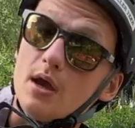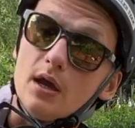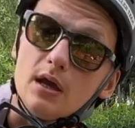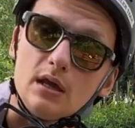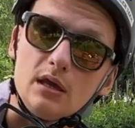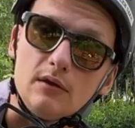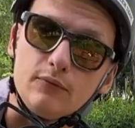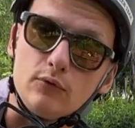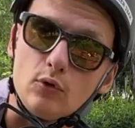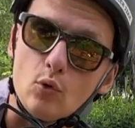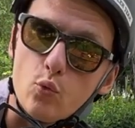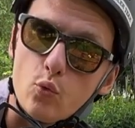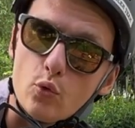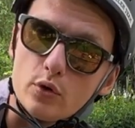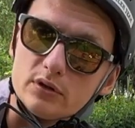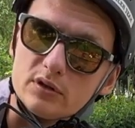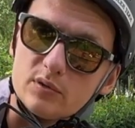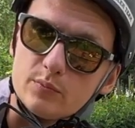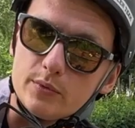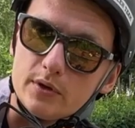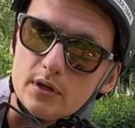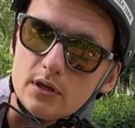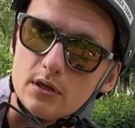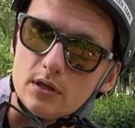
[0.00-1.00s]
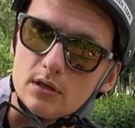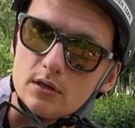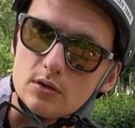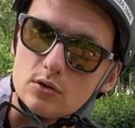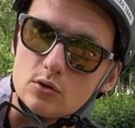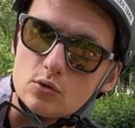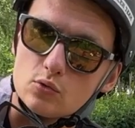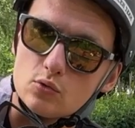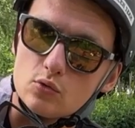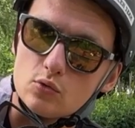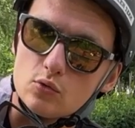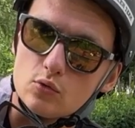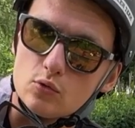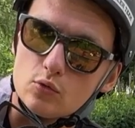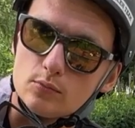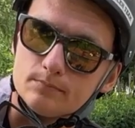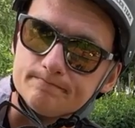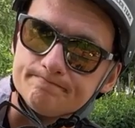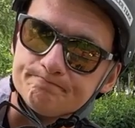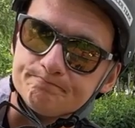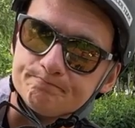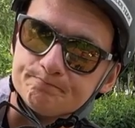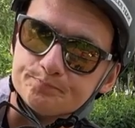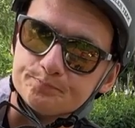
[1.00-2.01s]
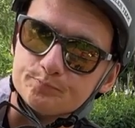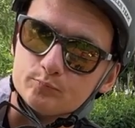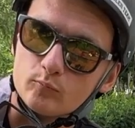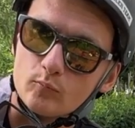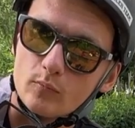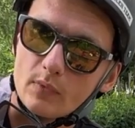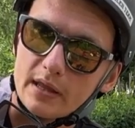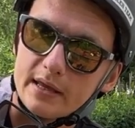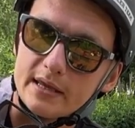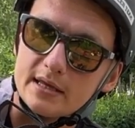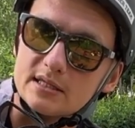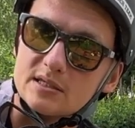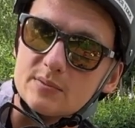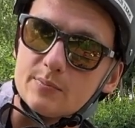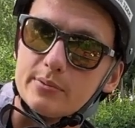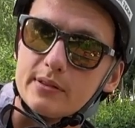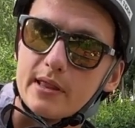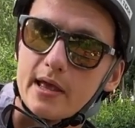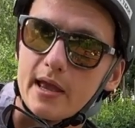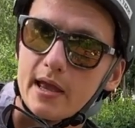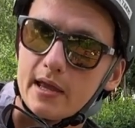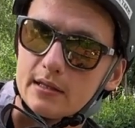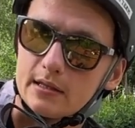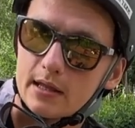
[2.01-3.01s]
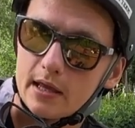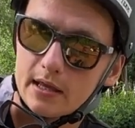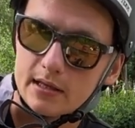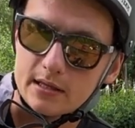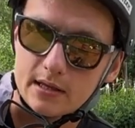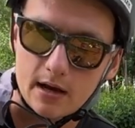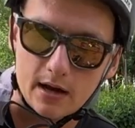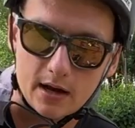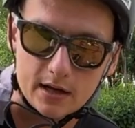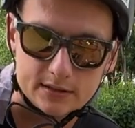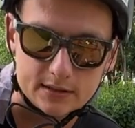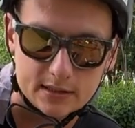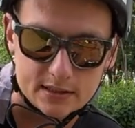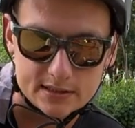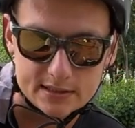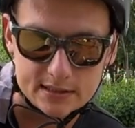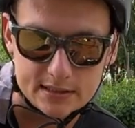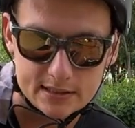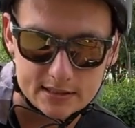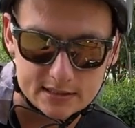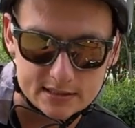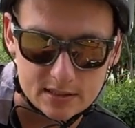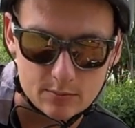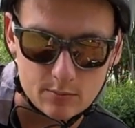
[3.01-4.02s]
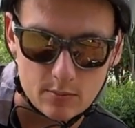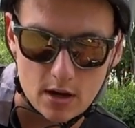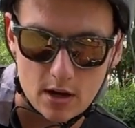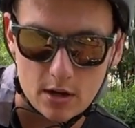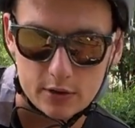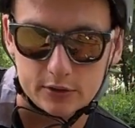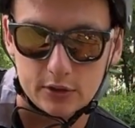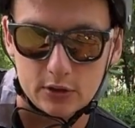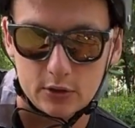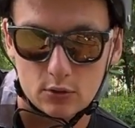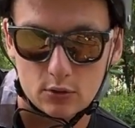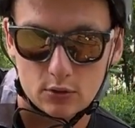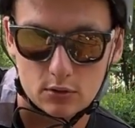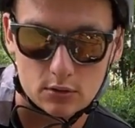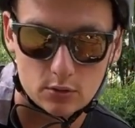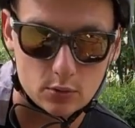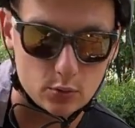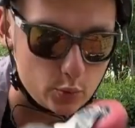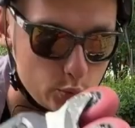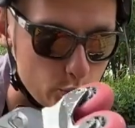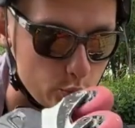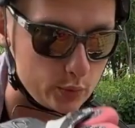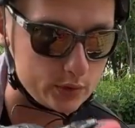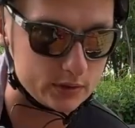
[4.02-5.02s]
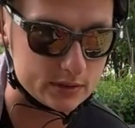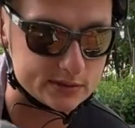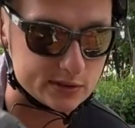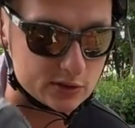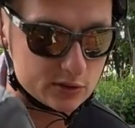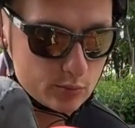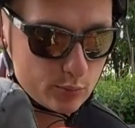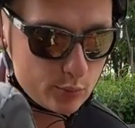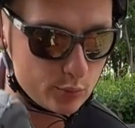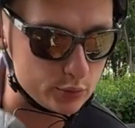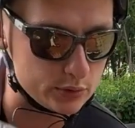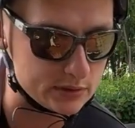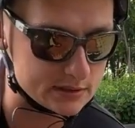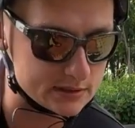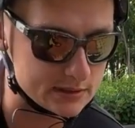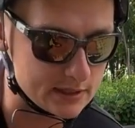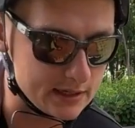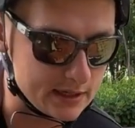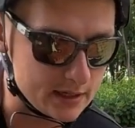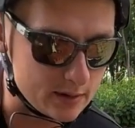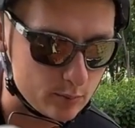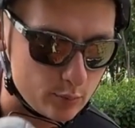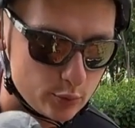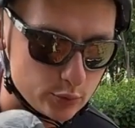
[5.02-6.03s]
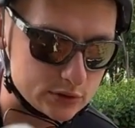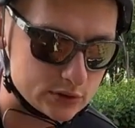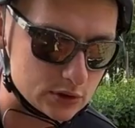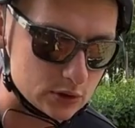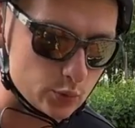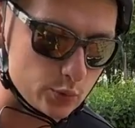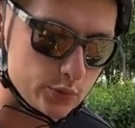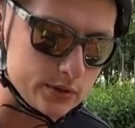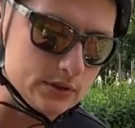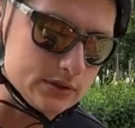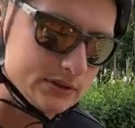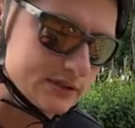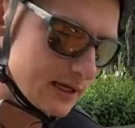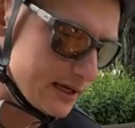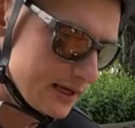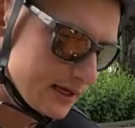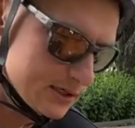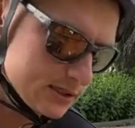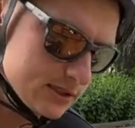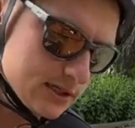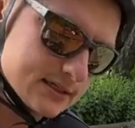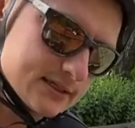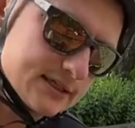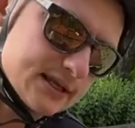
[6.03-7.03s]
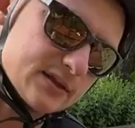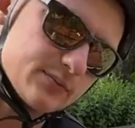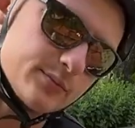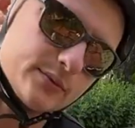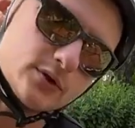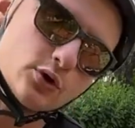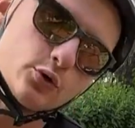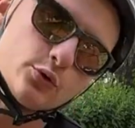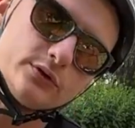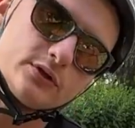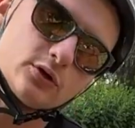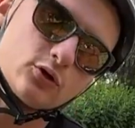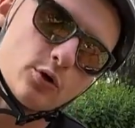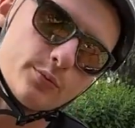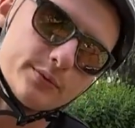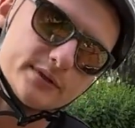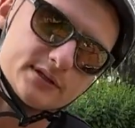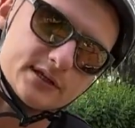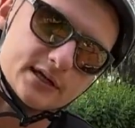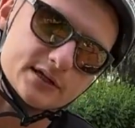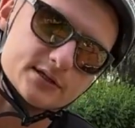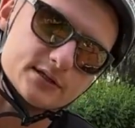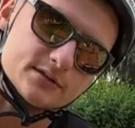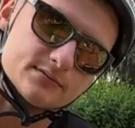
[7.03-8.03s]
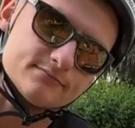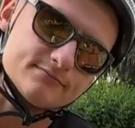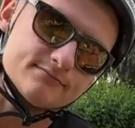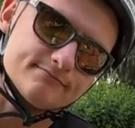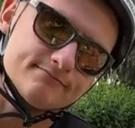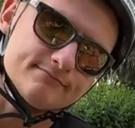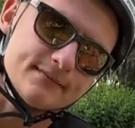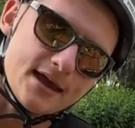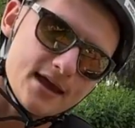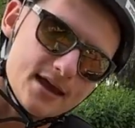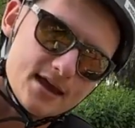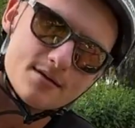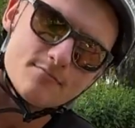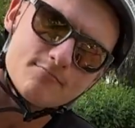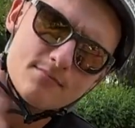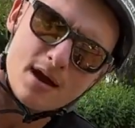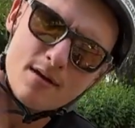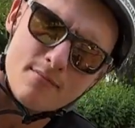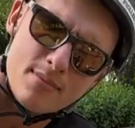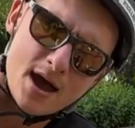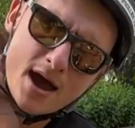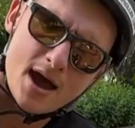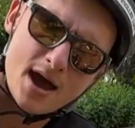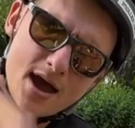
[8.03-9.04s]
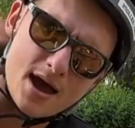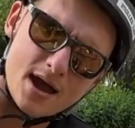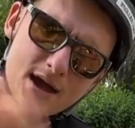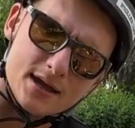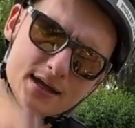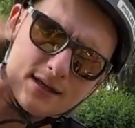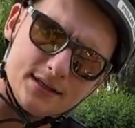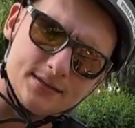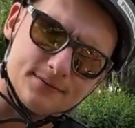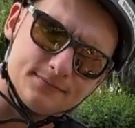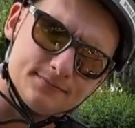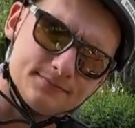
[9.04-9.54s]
If you want me to explain any other things about your wheels on boots on wheels, just let me know in the comment section. Bye bye!